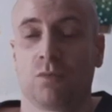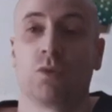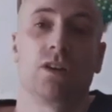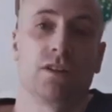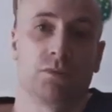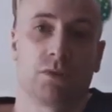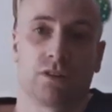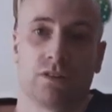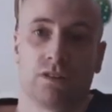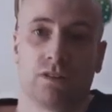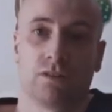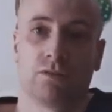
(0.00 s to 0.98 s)
word we're
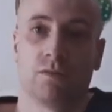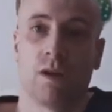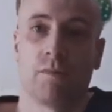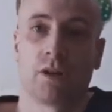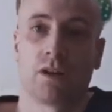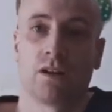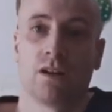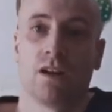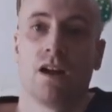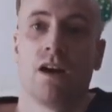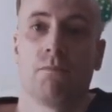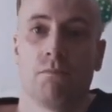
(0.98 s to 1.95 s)
going to remember.
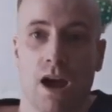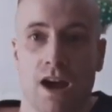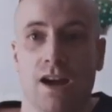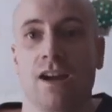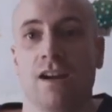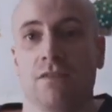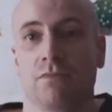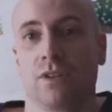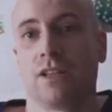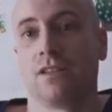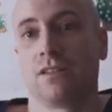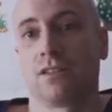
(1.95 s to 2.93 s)
Ma
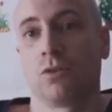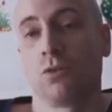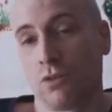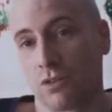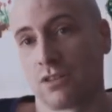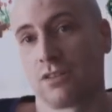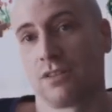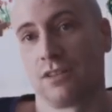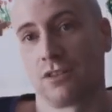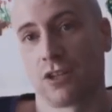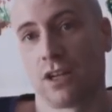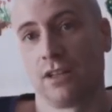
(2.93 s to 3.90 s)
is horse
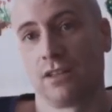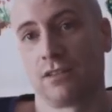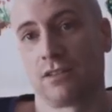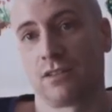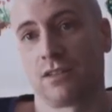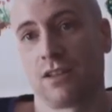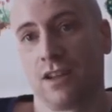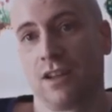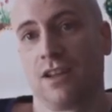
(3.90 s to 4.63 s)
in Chinese.